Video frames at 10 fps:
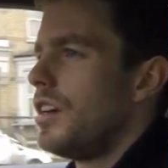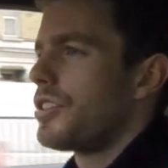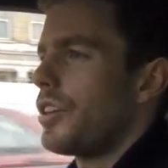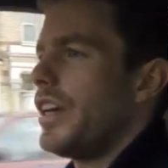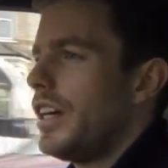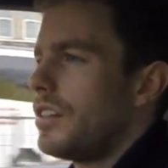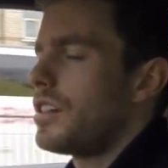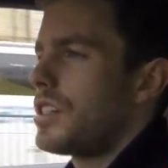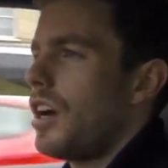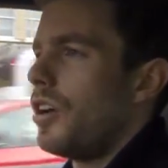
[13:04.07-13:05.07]
So heel
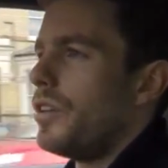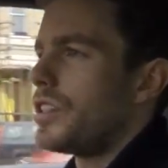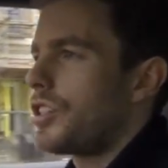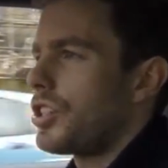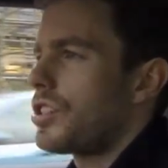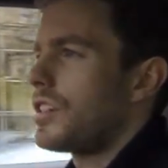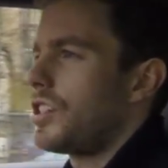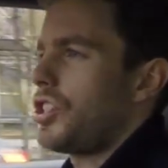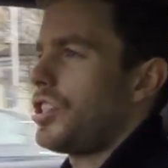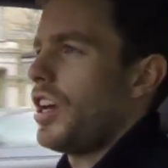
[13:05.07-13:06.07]
and toe is just
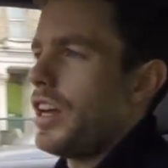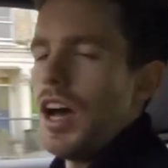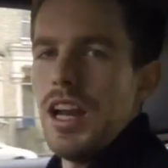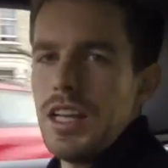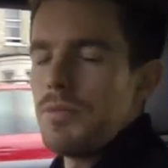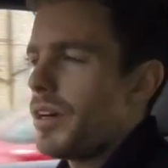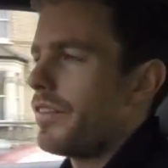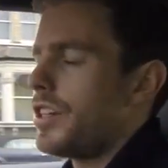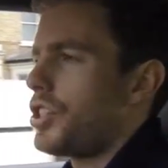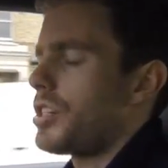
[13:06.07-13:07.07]
a little bit of
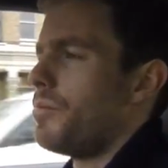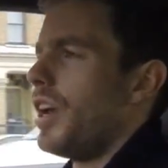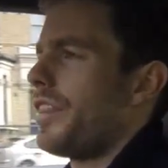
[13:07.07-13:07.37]
an adjustment.